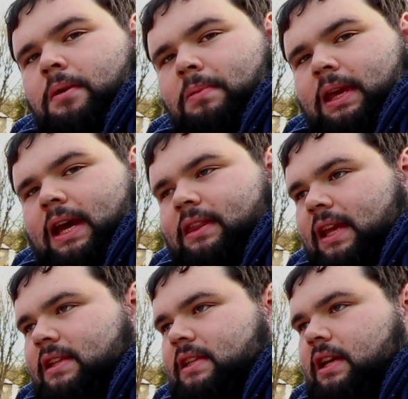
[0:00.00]
but yet
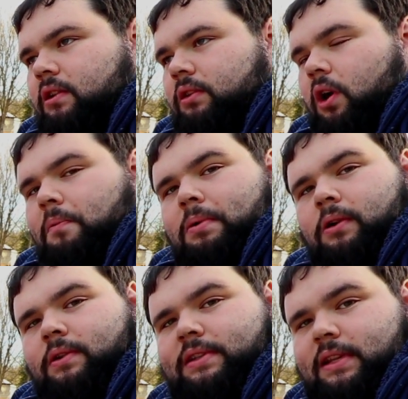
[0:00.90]
they still don't put
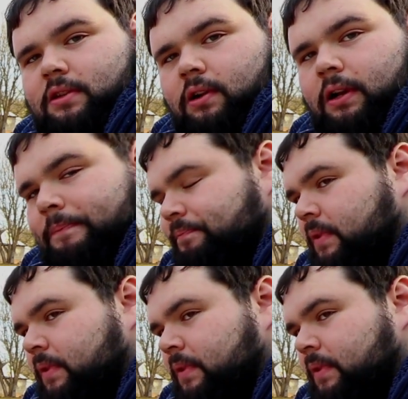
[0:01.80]
a resistor in them.